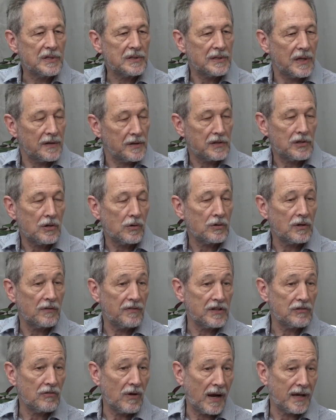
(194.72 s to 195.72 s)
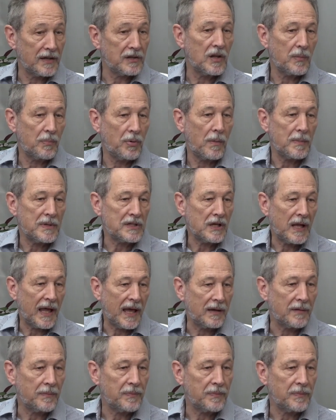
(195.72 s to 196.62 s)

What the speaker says: and the children of Israel into the Promised Land,